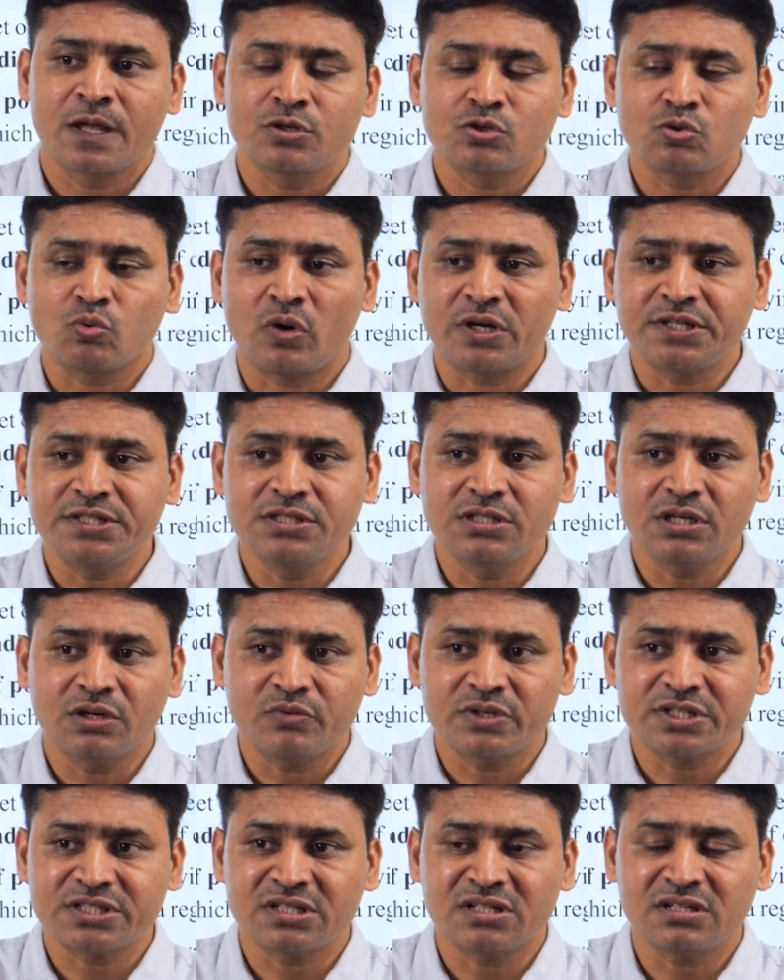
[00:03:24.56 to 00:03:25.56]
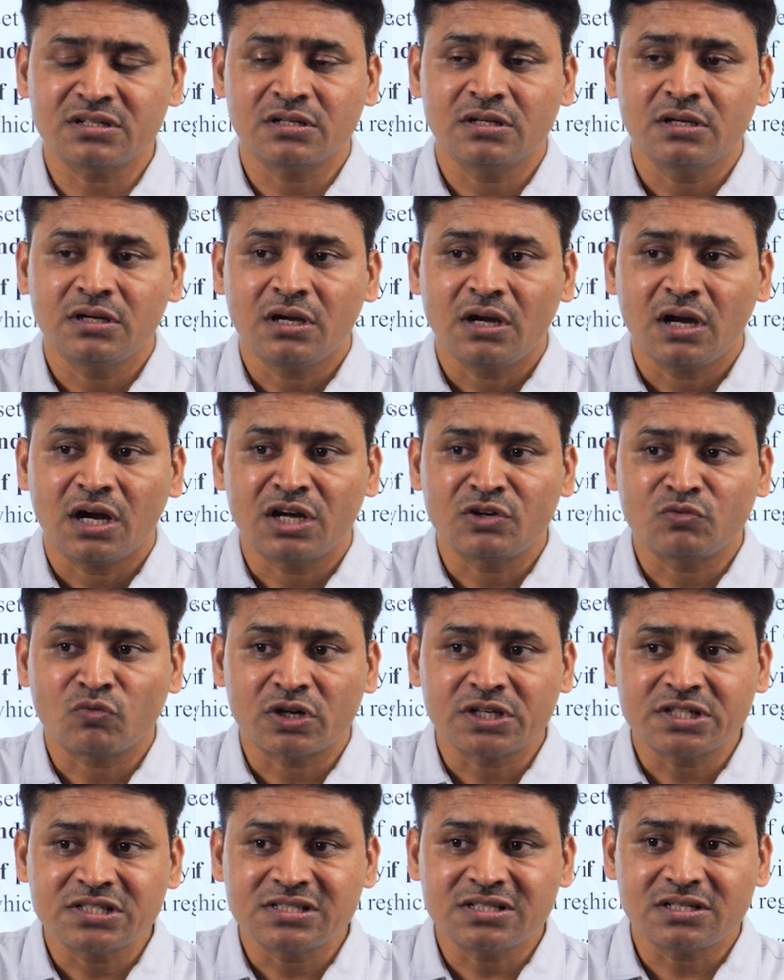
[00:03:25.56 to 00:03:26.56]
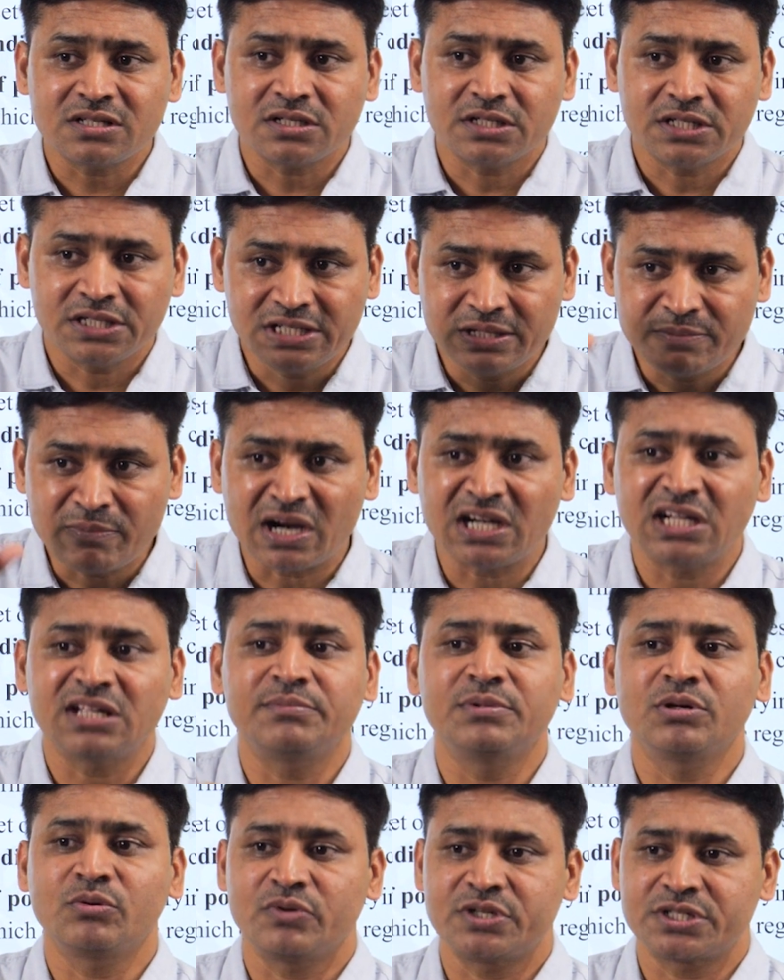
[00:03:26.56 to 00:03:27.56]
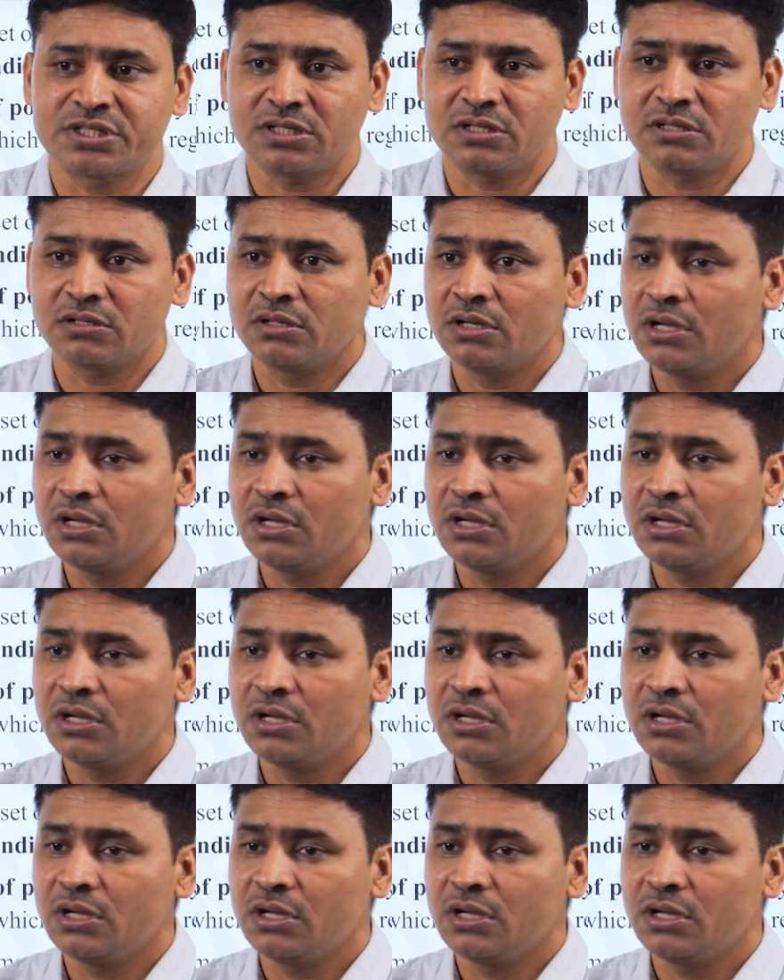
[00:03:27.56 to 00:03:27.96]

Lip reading: So what is the question and what is the demand of the question?